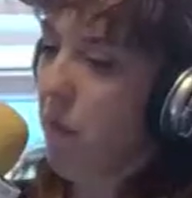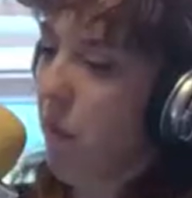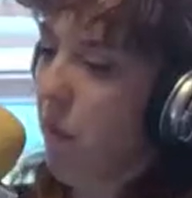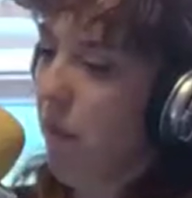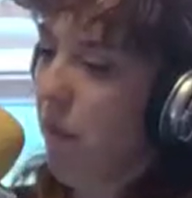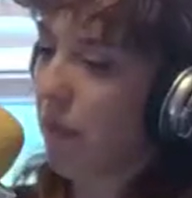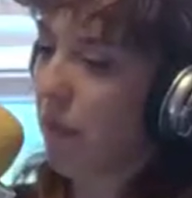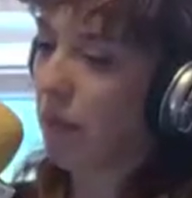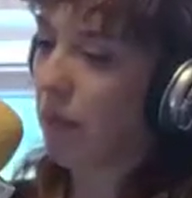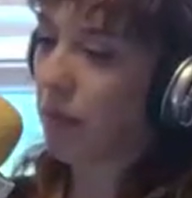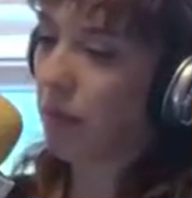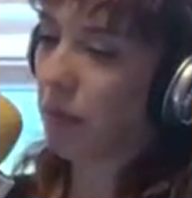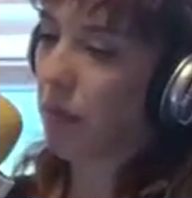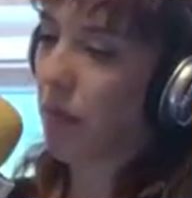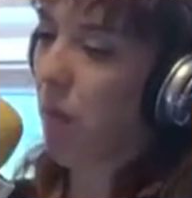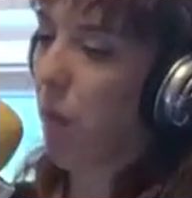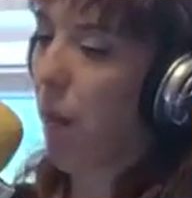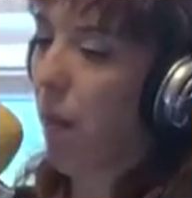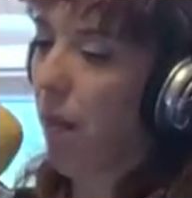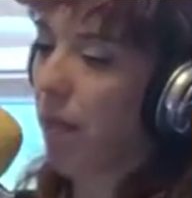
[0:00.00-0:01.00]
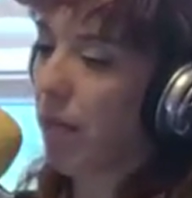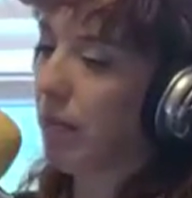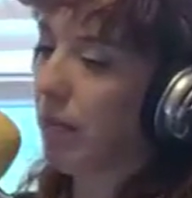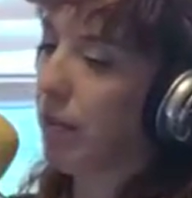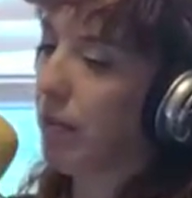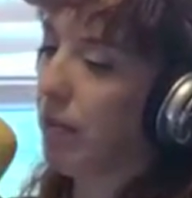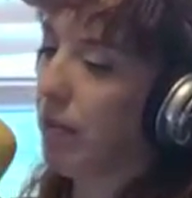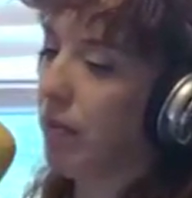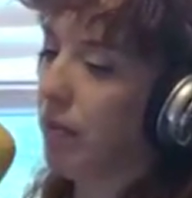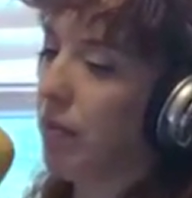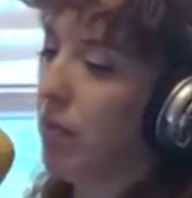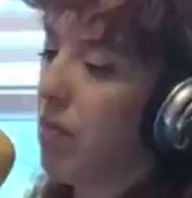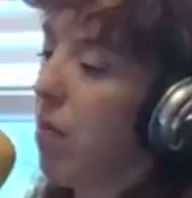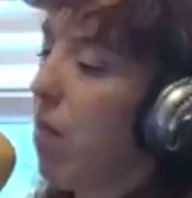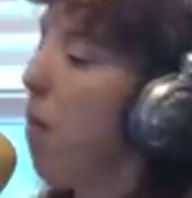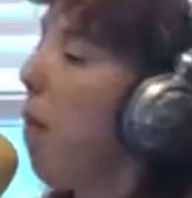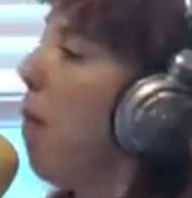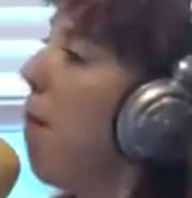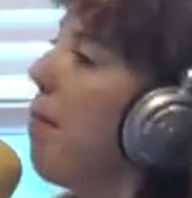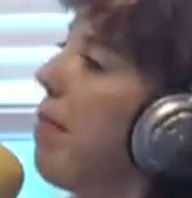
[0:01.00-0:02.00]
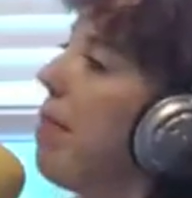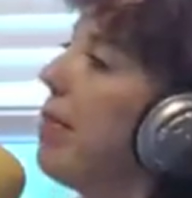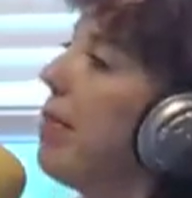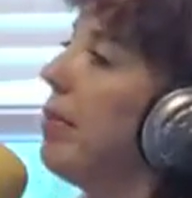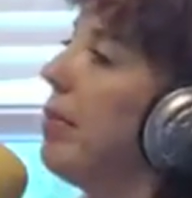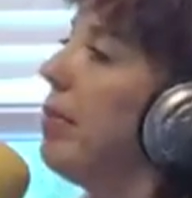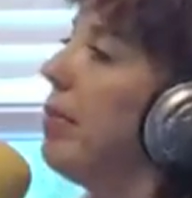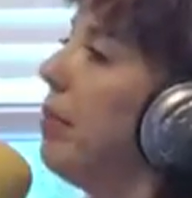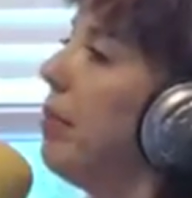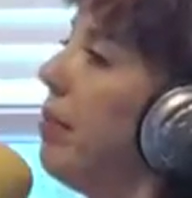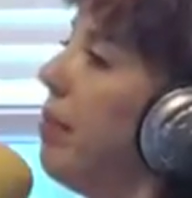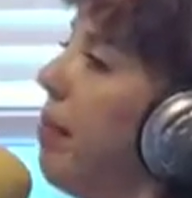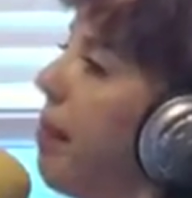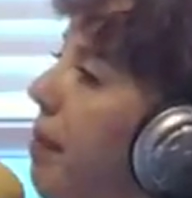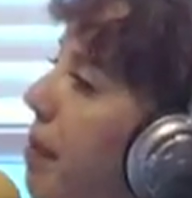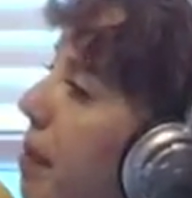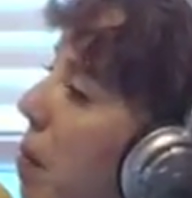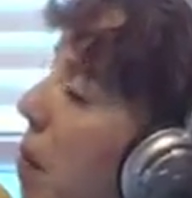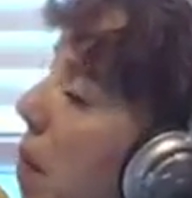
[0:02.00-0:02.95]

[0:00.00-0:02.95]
disparity, it's a Am I saying